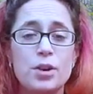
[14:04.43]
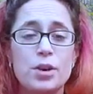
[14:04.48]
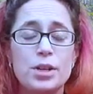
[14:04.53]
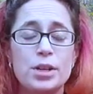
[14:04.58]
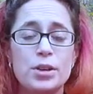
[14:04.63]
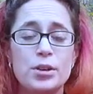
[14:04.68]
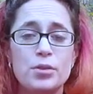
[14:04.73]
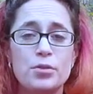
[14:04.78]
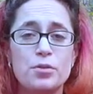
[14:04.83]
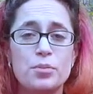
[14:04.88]
as
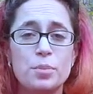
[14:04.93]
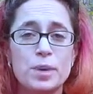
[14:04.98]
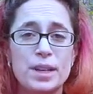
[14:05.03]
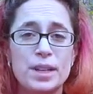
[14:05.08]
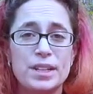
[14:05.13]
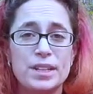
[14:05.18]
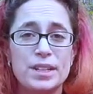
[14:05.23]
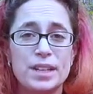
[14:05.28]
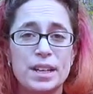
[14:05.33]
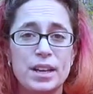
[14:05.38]
different to
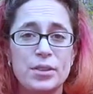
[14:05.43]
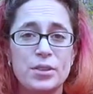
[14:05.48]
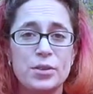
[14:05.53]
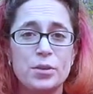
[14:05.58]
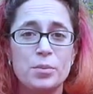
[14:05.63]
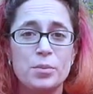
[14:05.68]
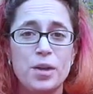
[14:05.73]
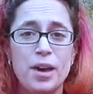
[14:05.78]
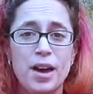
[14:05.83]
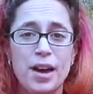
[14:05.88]
me as my
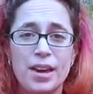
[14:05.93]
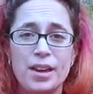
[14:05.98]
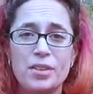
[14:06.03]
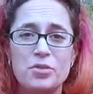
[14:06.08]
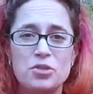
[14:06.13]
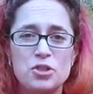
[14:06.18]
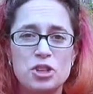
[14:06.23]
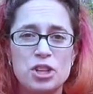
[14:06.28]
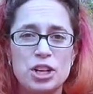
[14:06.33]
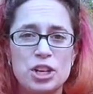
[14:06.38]
life is
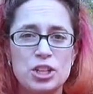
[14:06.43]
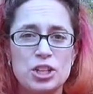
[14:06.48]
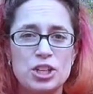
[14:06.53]
to you.